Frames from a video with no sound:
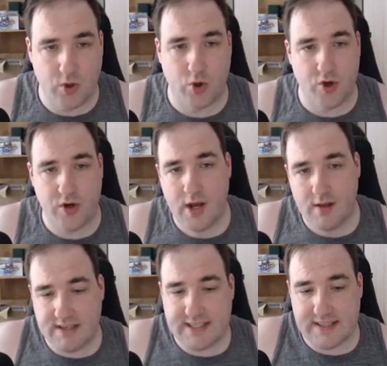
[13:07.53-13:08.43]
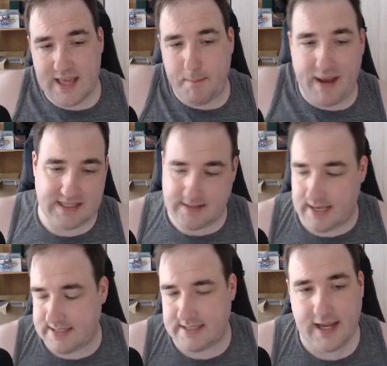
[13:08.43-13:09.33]
good. This is the best
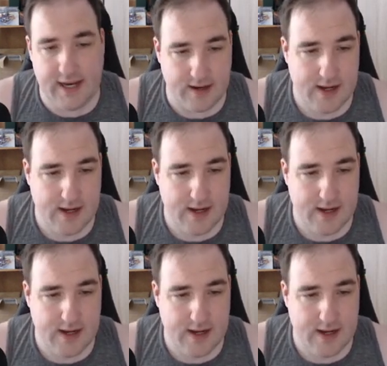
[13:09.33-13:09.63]
set to date.